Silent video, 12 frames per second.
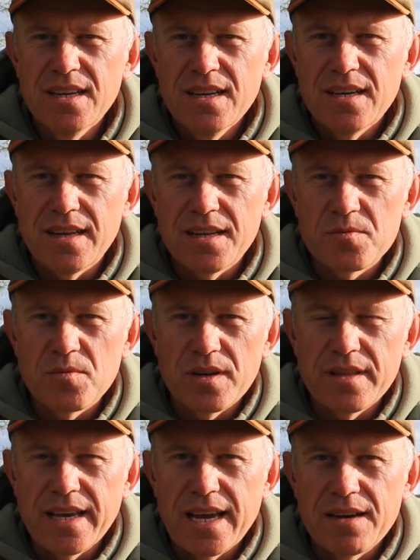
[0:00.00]
and that's one
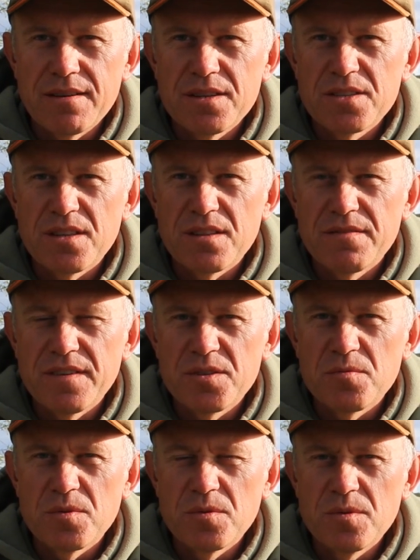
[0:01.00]
of the areas that the
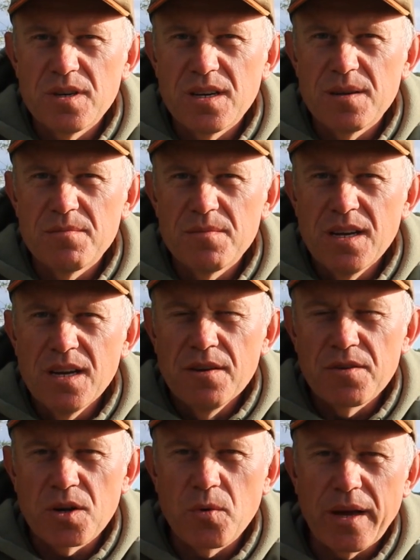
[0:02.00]
fish will
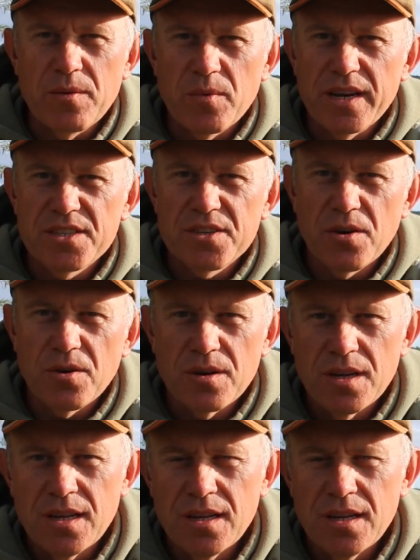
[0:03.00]
frequent when it's hot.